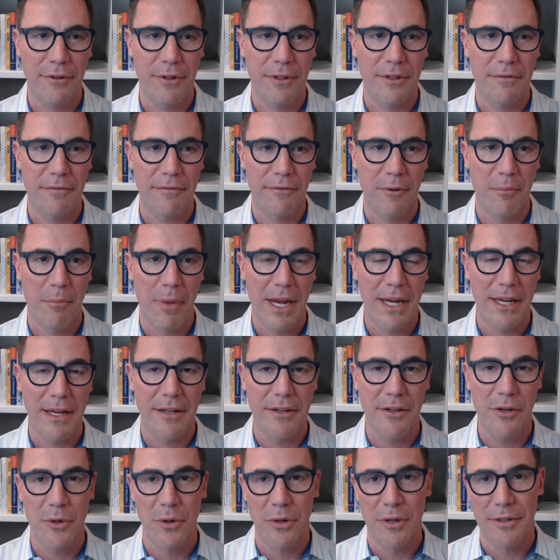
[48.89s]
for for
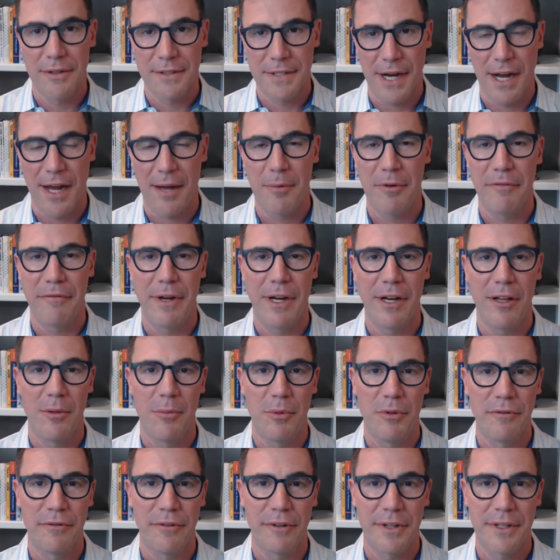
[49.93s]
making your time
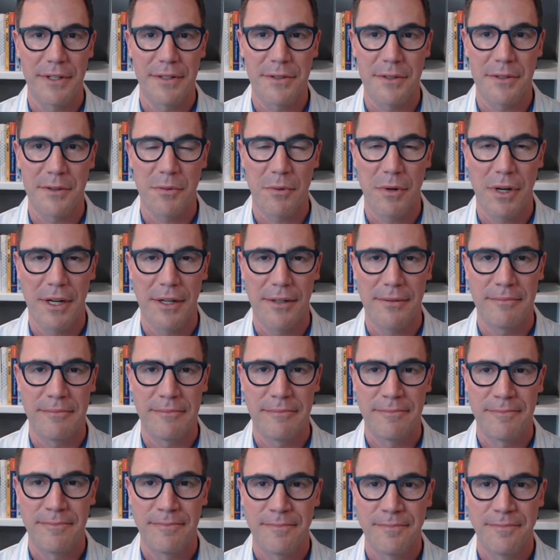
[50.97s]
available for this as well.